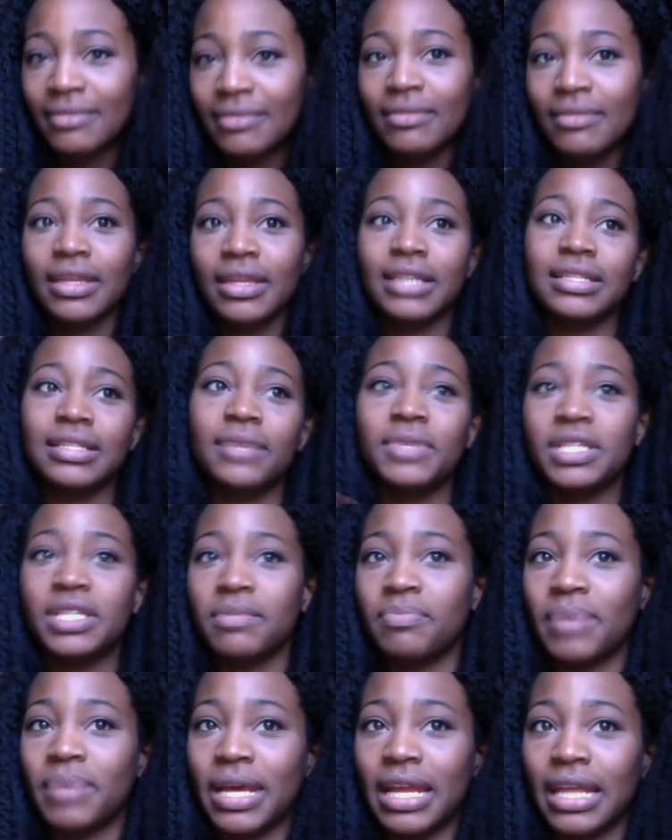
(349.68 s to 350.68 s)
because I went to
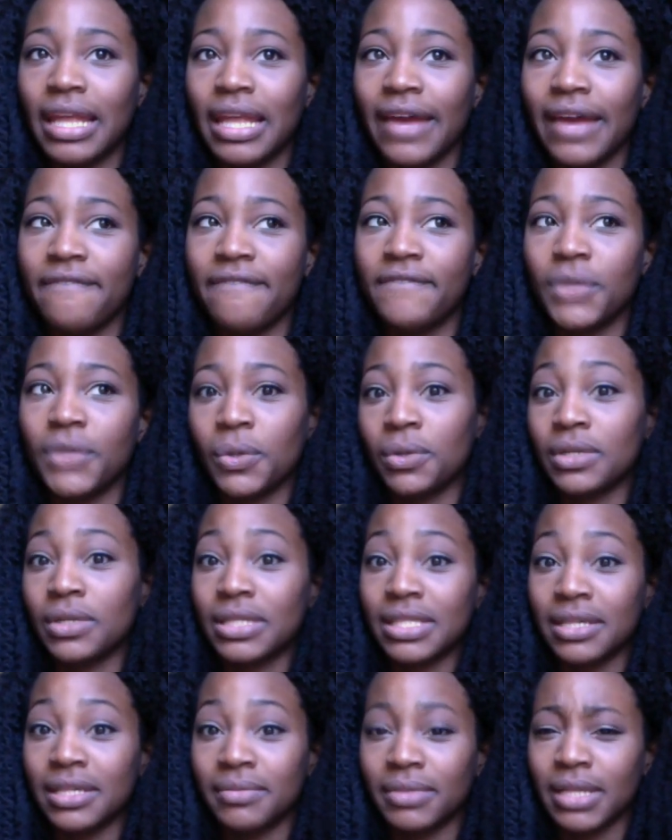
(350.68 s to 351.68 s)
bed at like 4
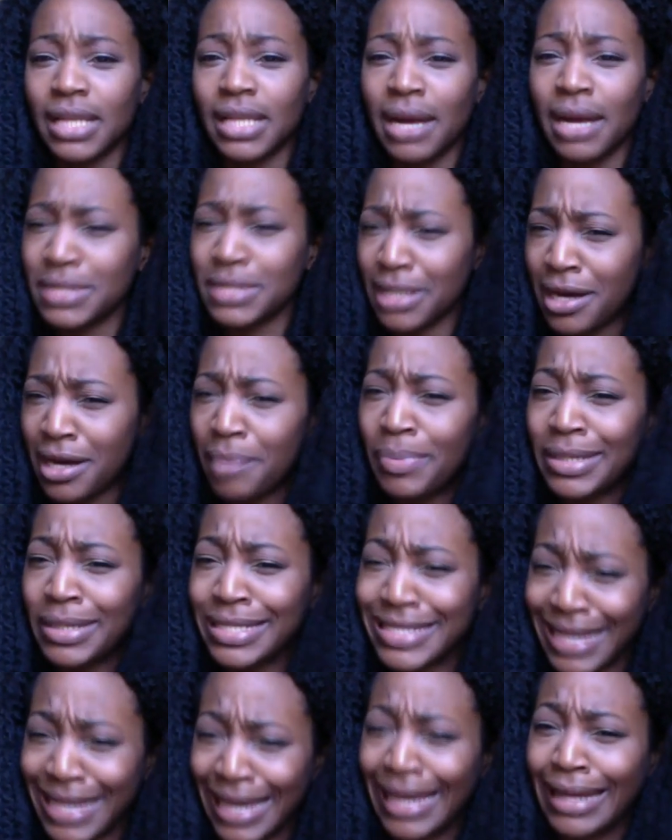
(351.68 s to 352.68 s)
something. I was up at
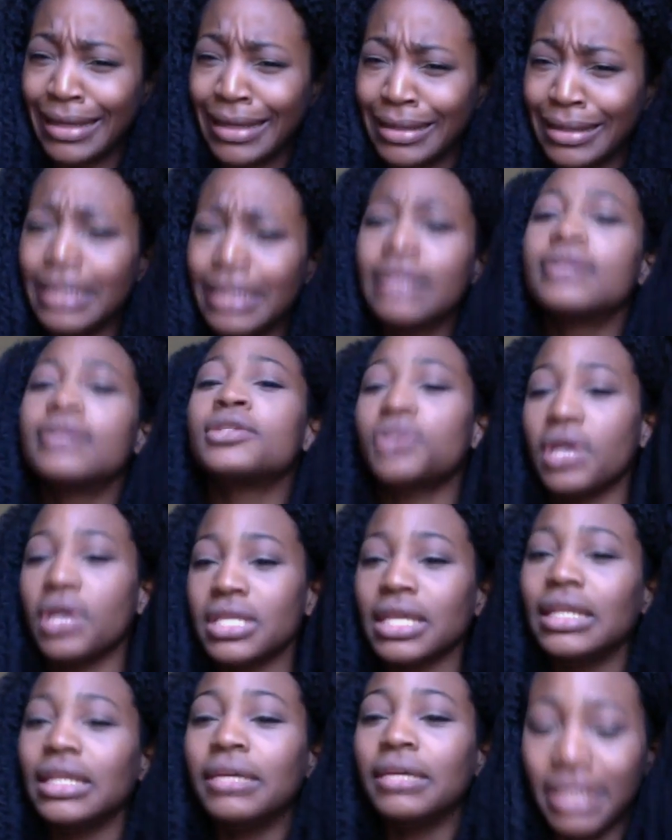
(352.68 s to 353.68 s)
10. So I
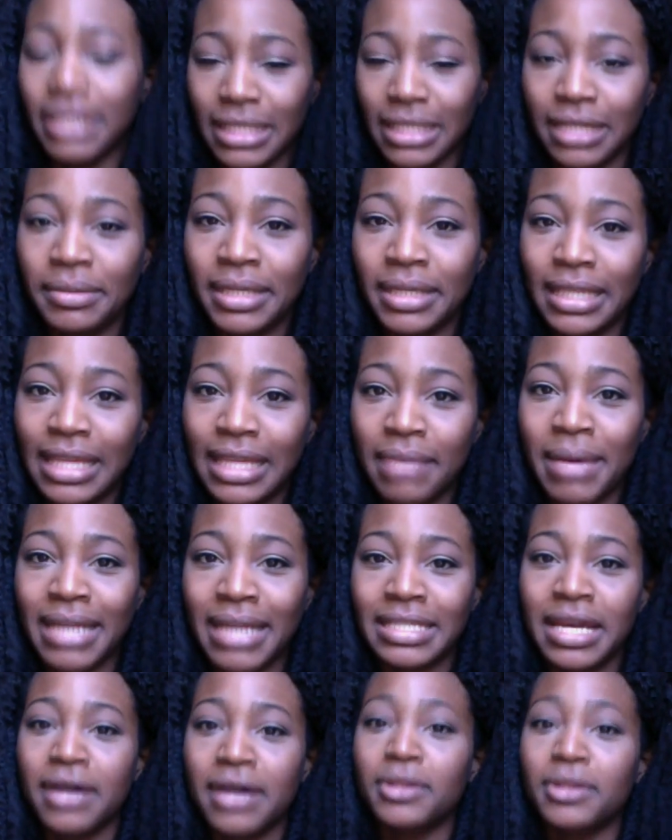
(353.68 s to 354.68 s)
was like, let me lay
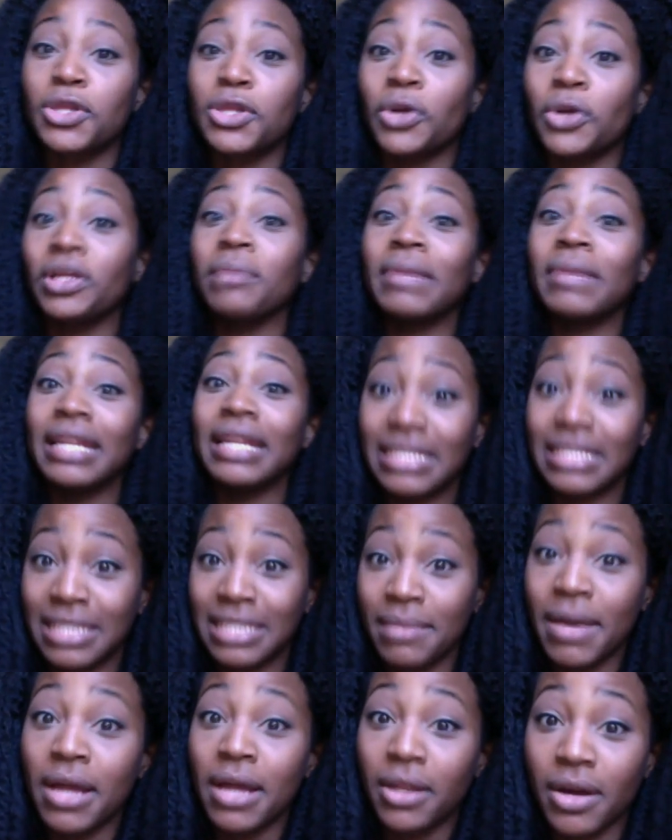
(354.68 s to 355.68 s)
back down, 30 minutes,
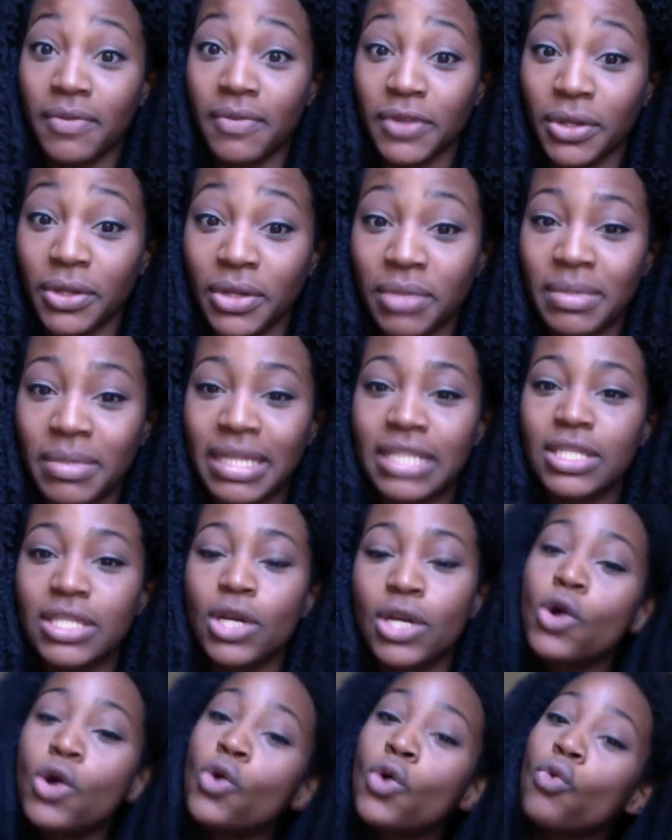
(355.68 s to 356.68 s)
set my alarm for 30 minutes.
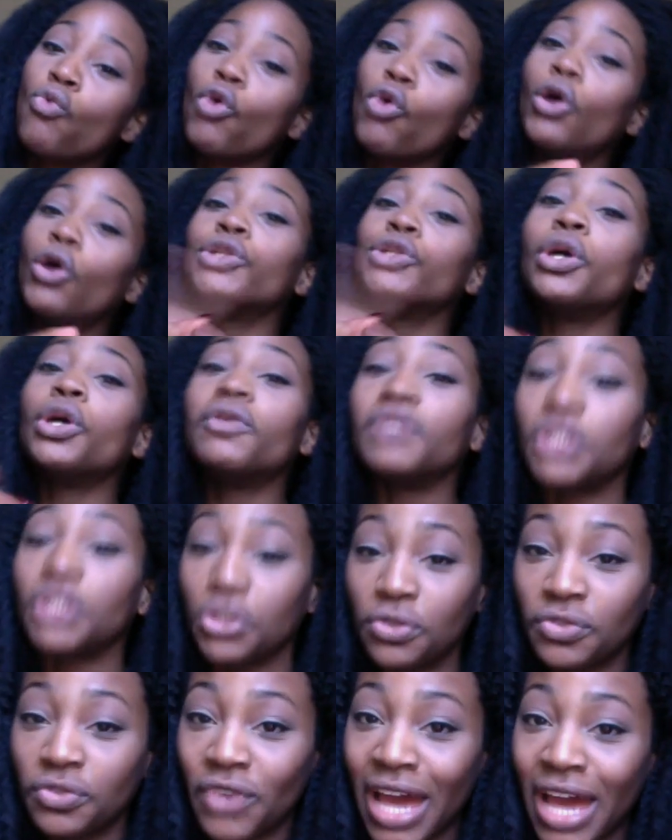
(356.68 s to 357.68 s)
Rolled over
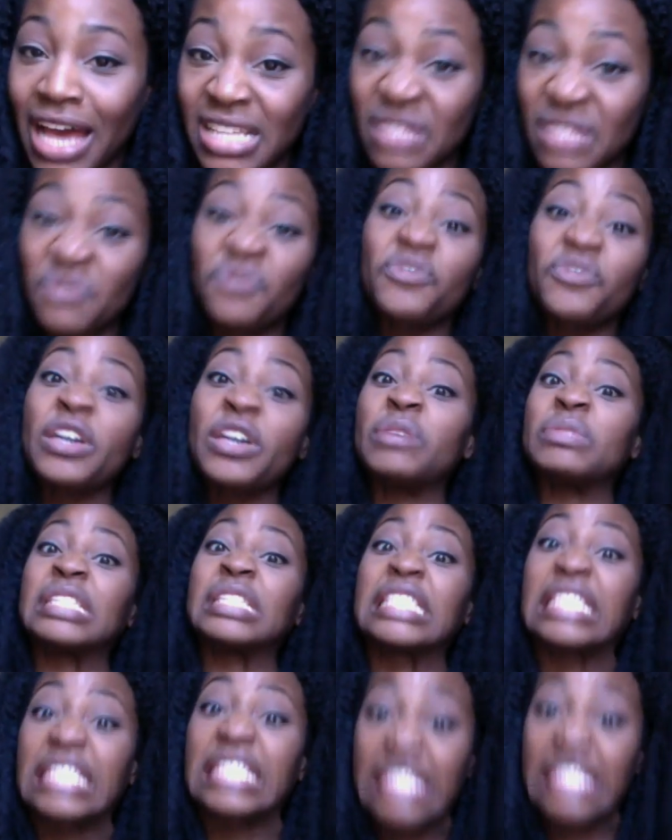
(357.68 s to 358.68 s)
too fast, felt
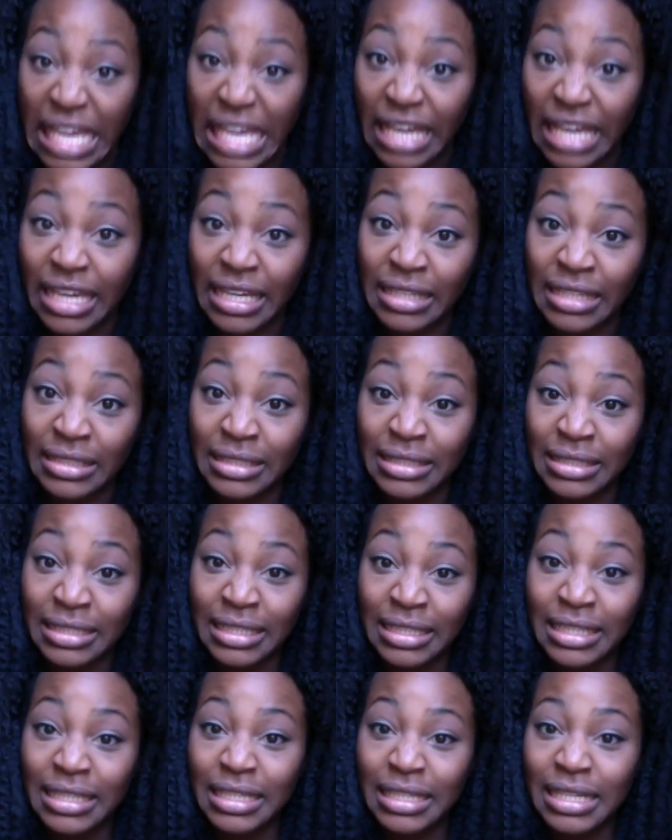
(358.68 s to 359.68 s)
sick,
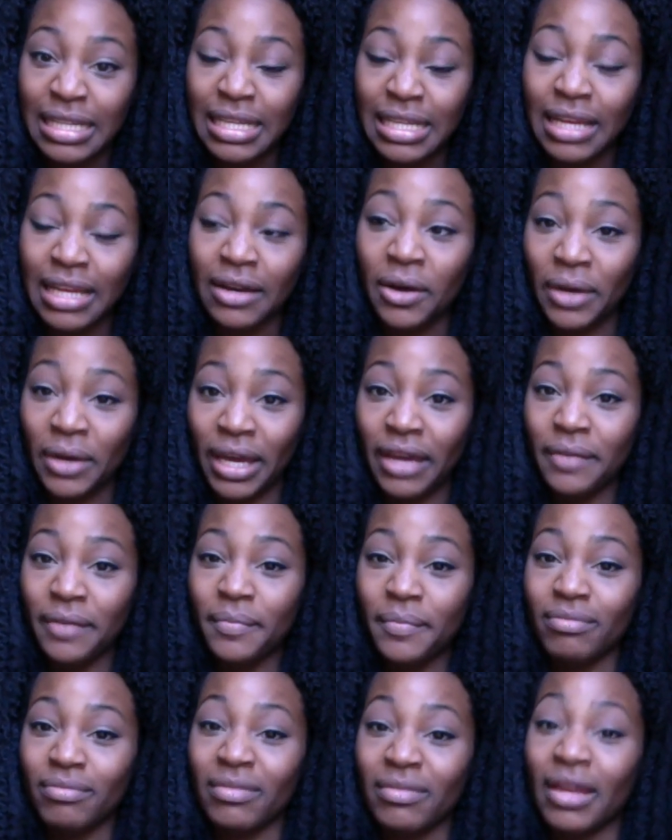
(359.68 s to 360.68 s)

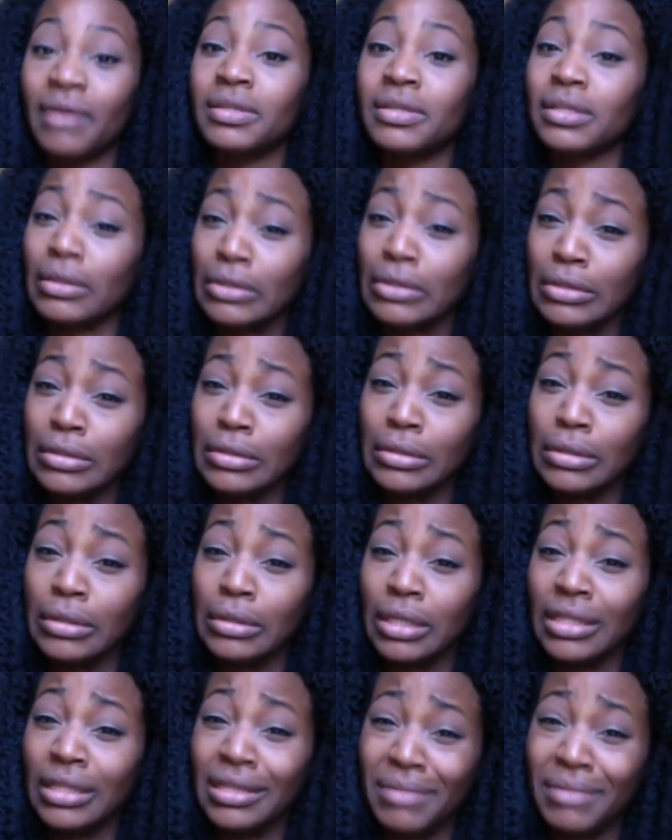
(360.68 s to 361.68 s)
okay? I was like,
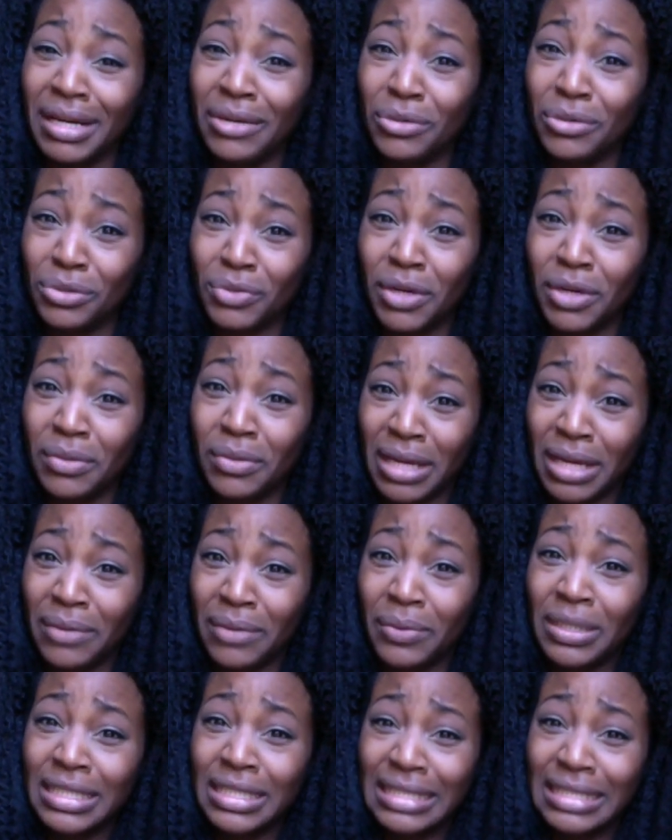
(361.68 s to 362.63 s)
oh, am I going to throw, like, what is